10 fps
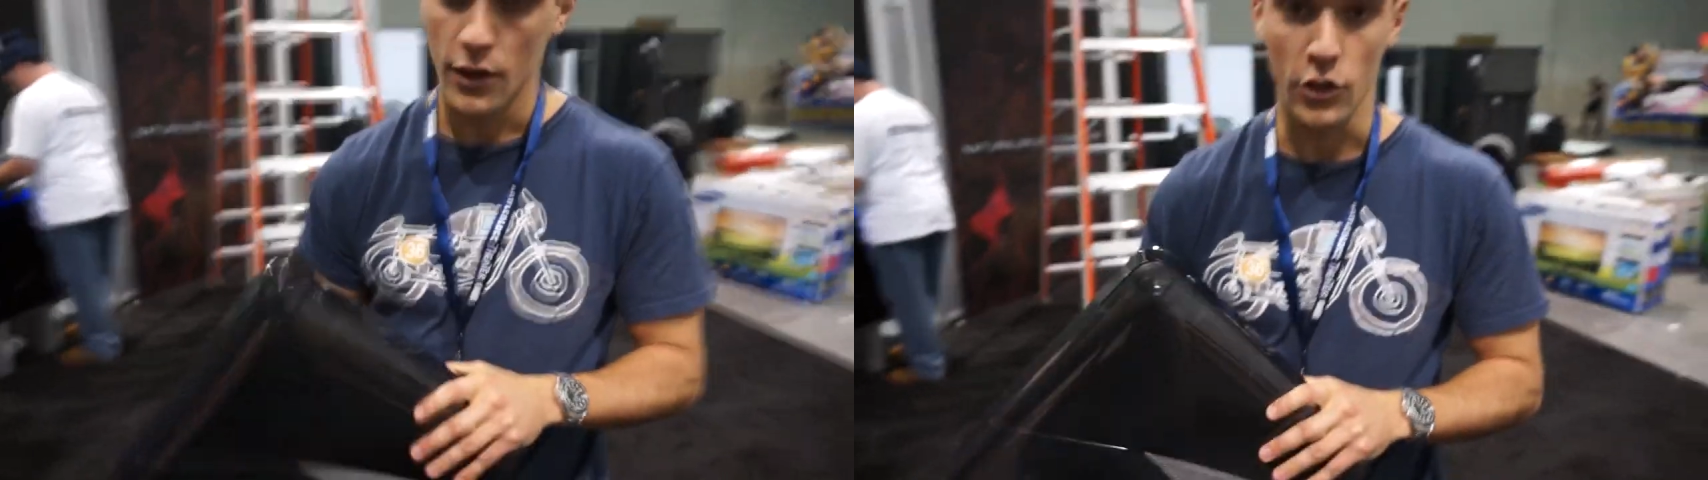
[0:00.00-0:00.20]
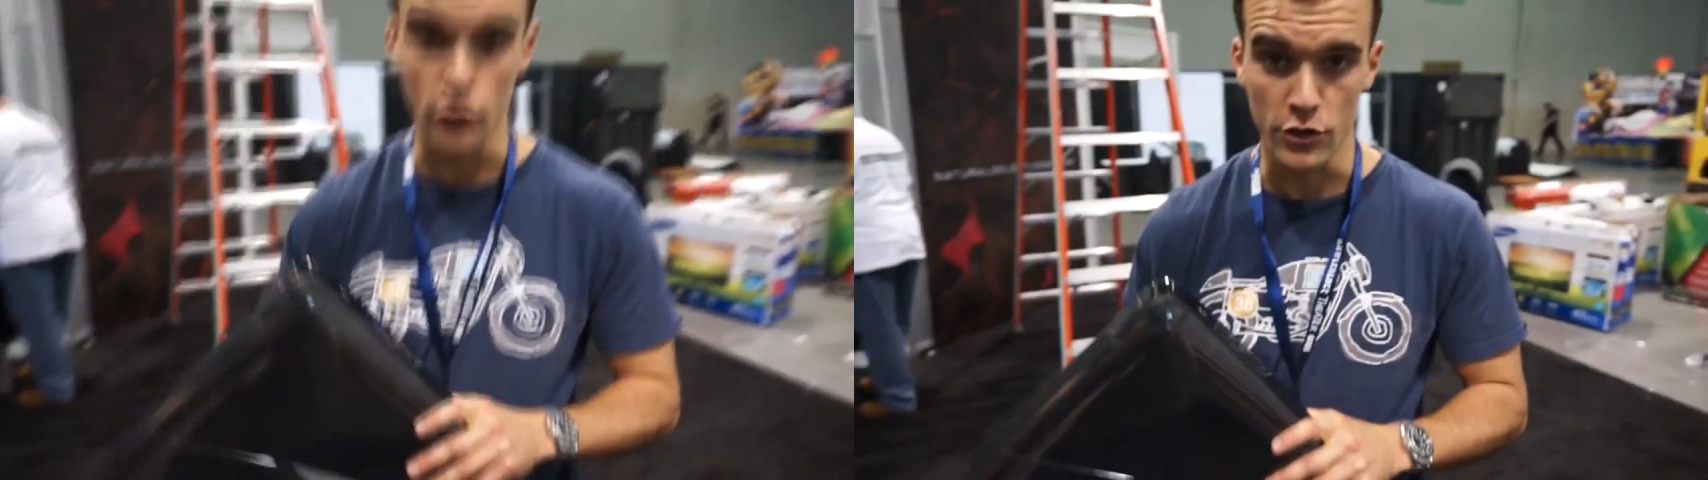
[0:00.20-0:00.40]

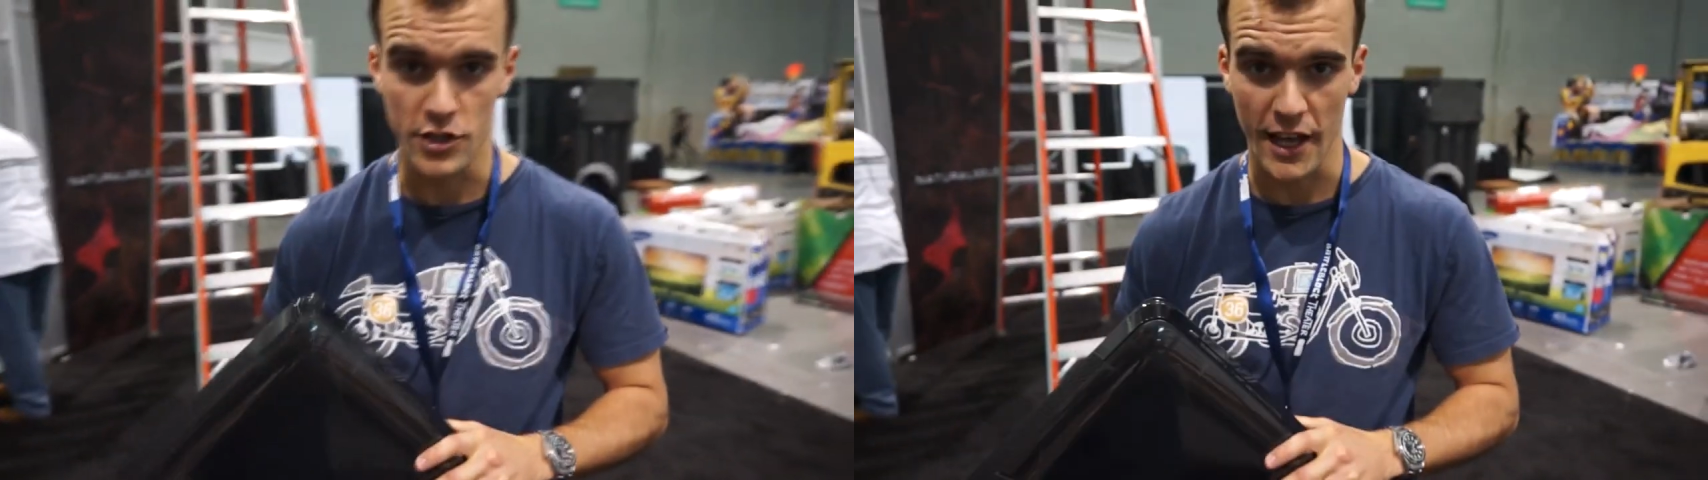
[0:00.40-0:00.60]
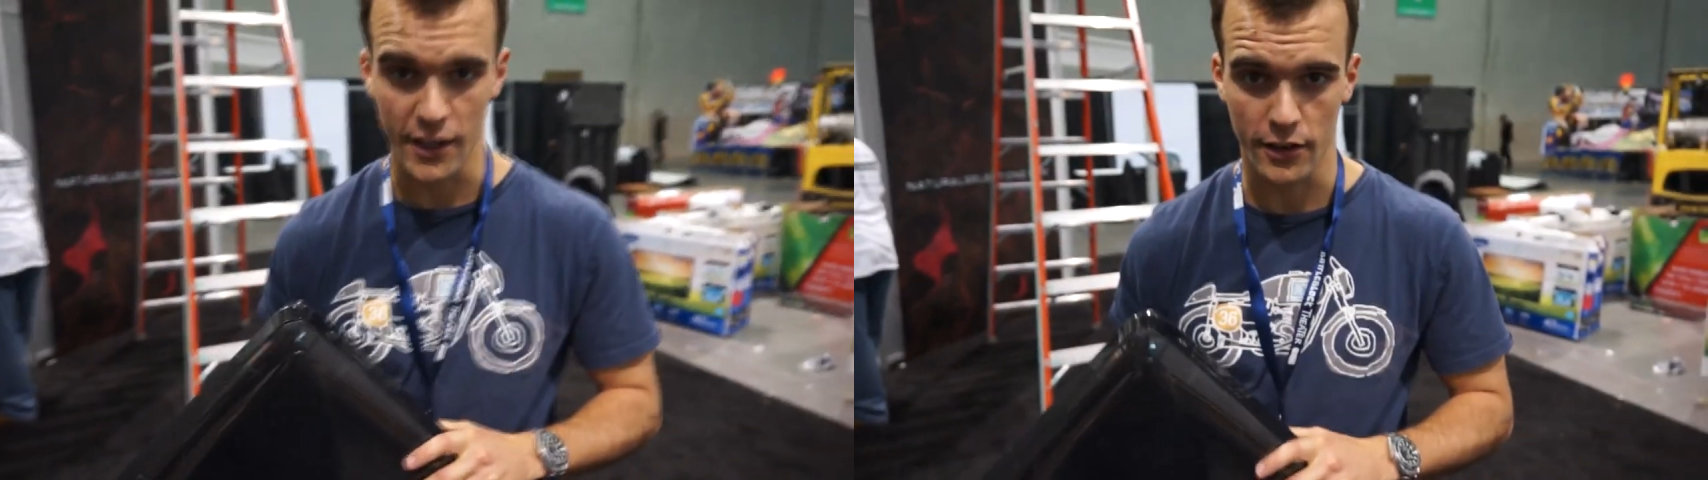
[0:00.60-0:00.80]
Huge
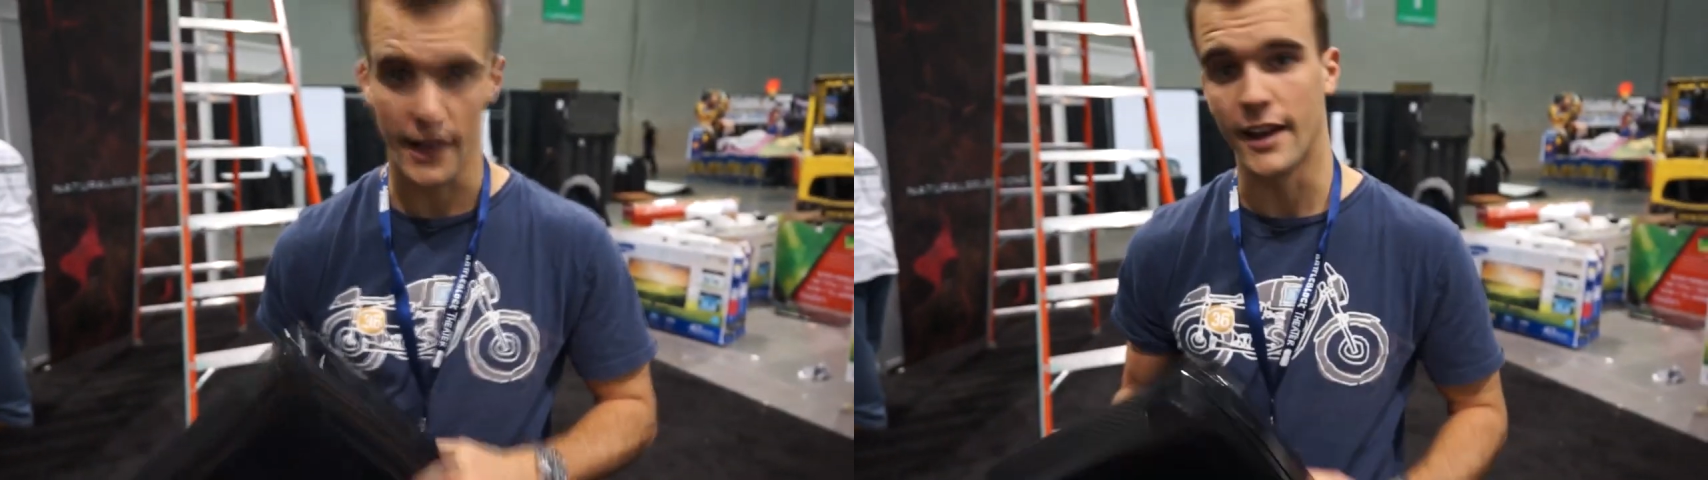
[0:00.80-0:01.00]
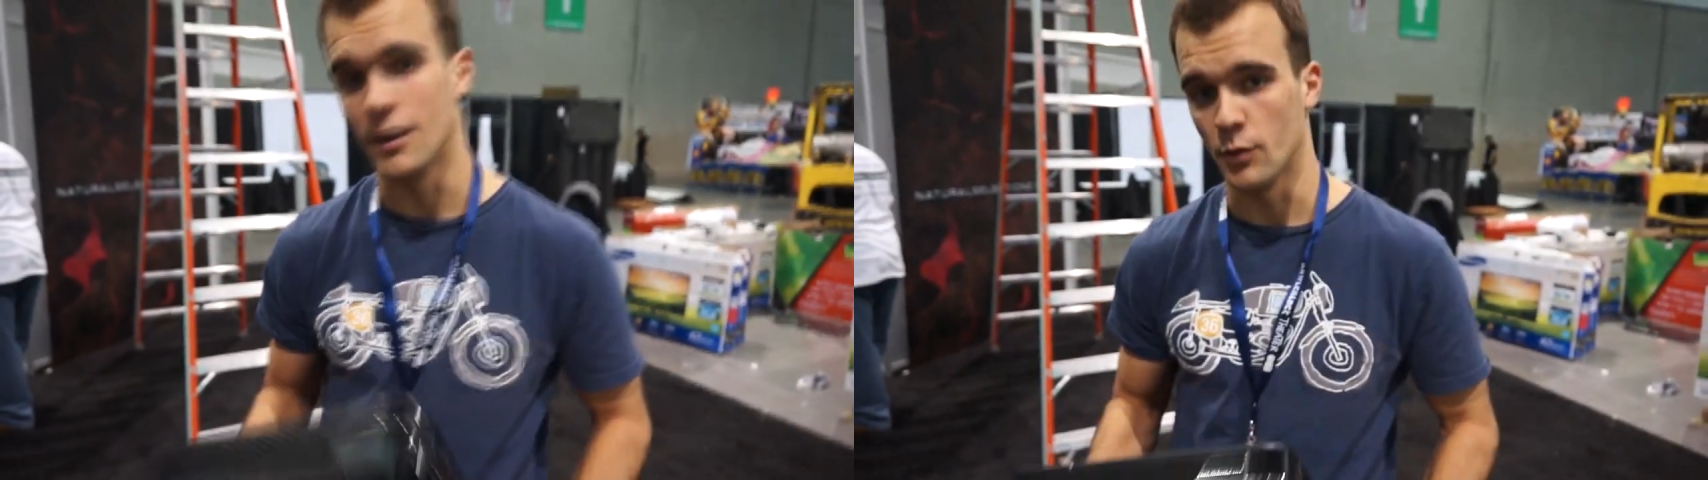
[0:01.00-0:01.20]
thank you to
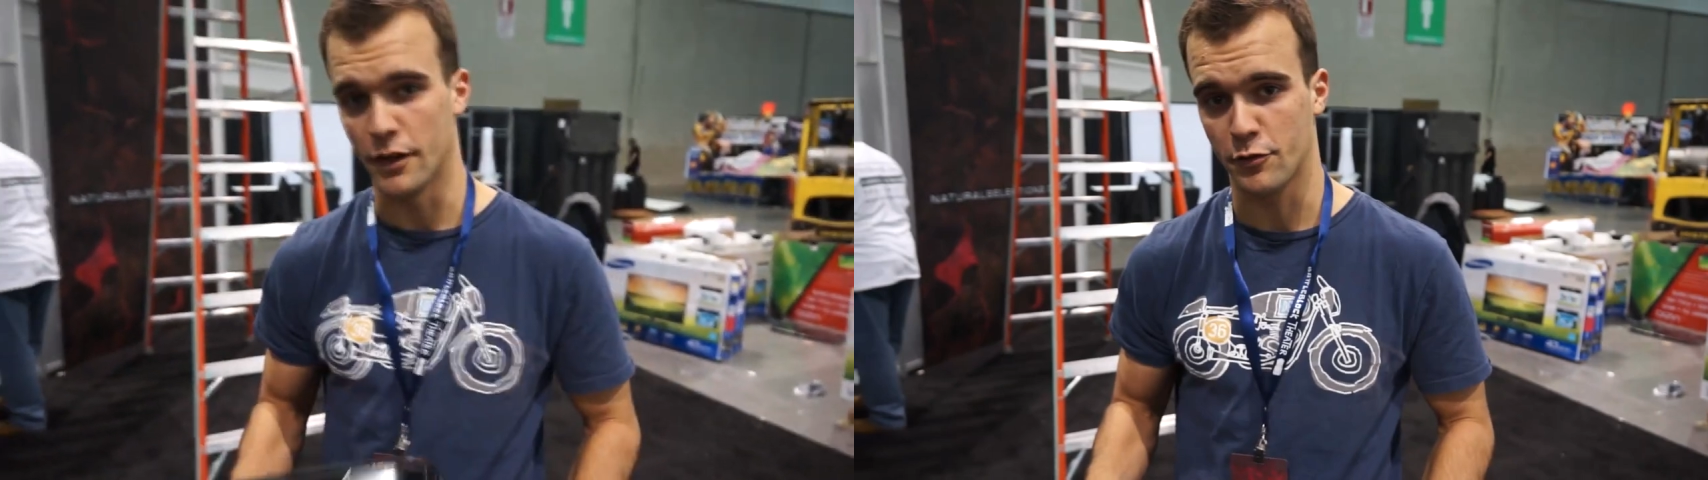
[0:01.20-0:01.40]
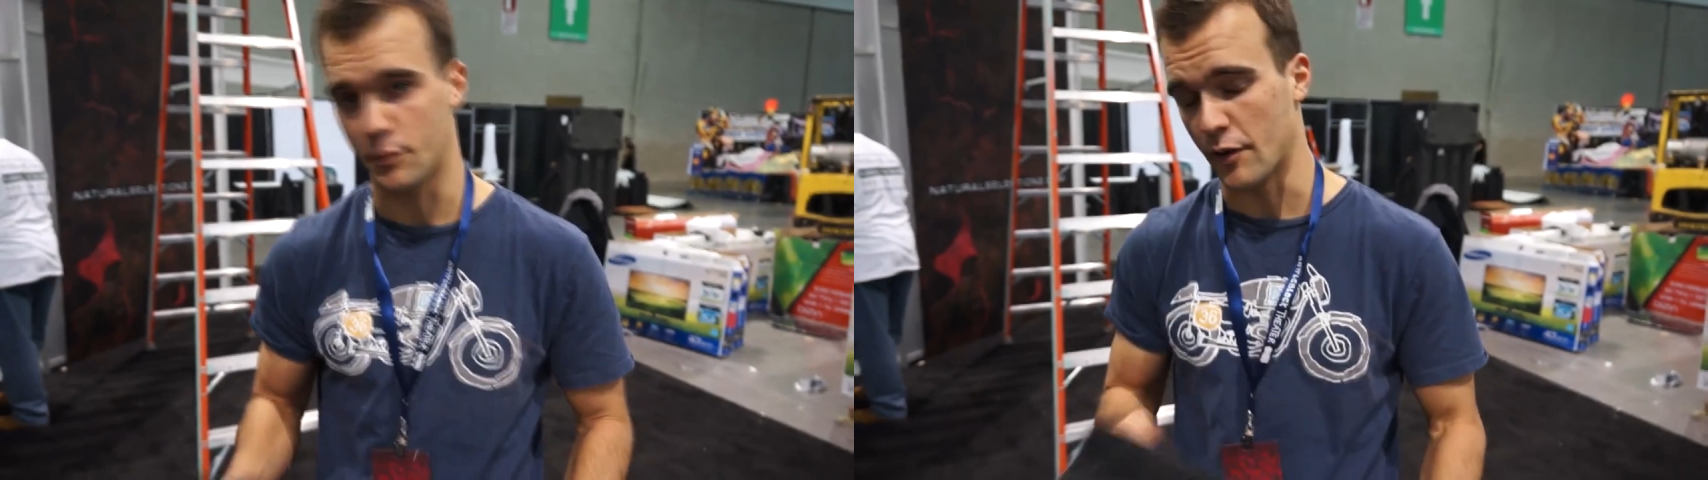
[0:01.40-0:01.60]

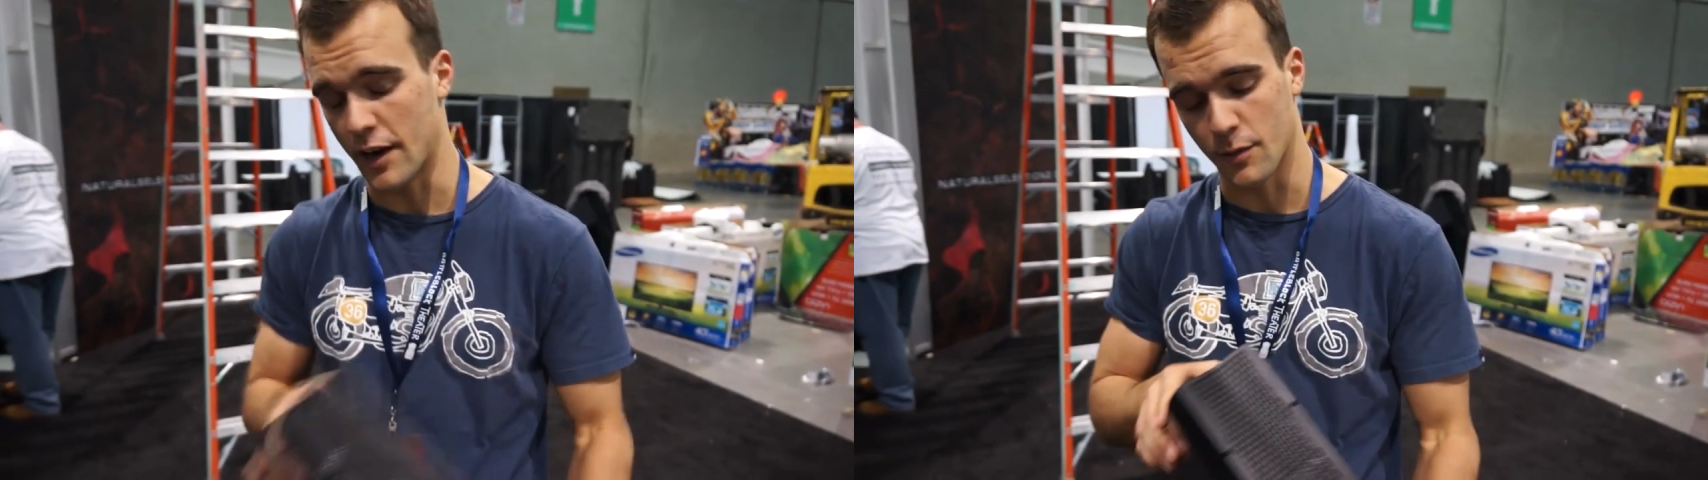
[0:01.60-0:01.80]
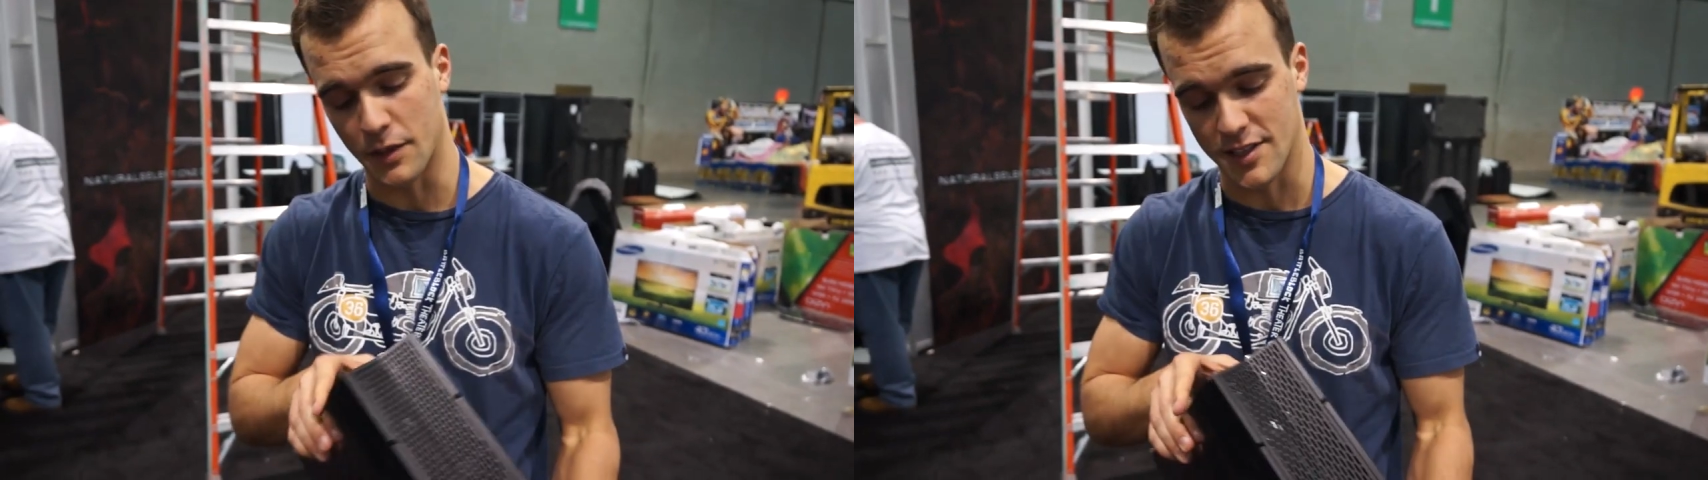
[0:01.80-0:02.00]
Alienware for
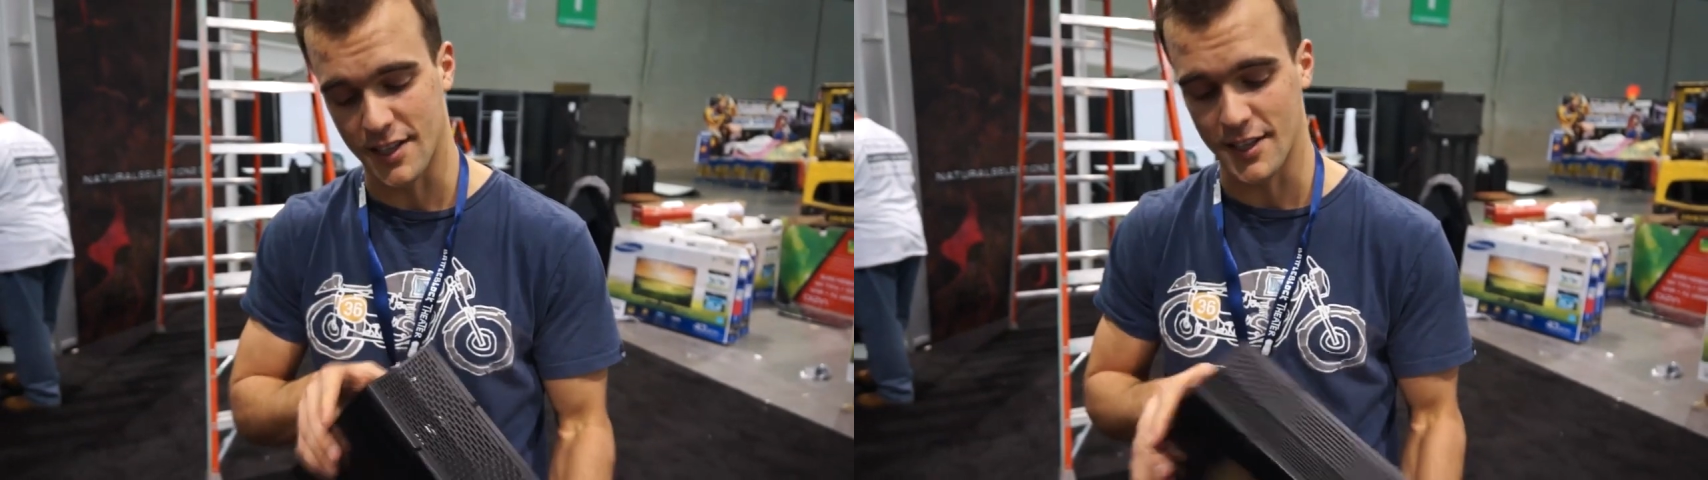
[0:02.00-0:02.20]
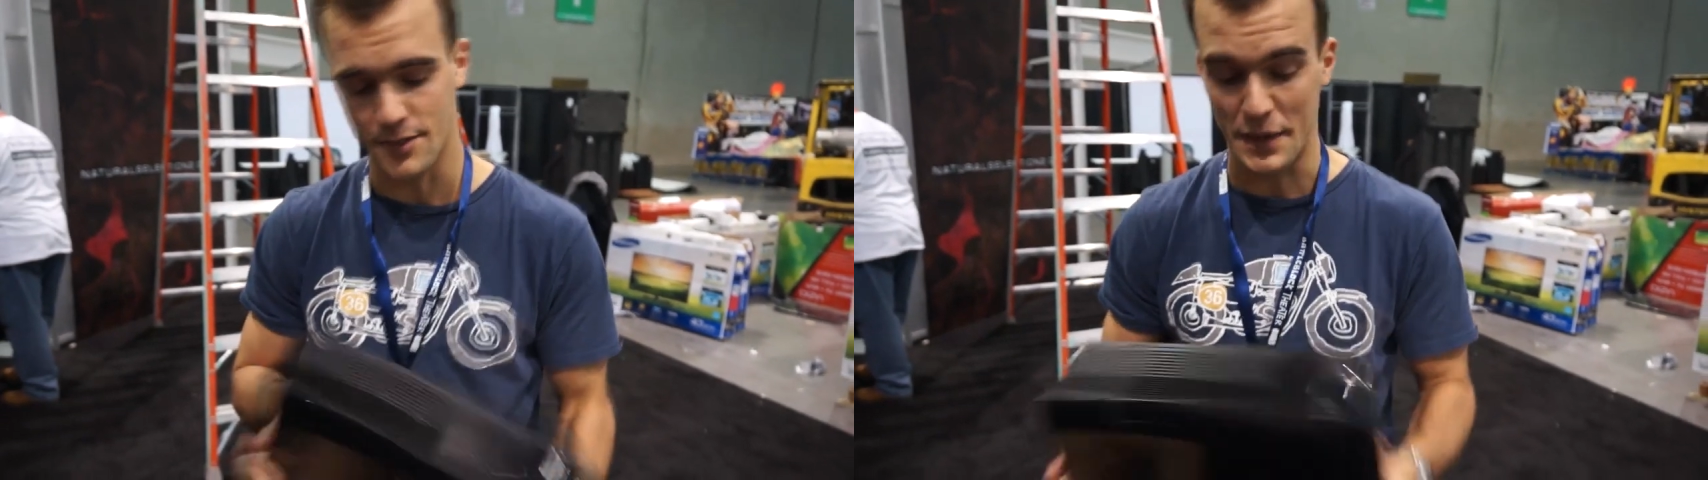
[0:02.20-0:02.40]
providing the PCs.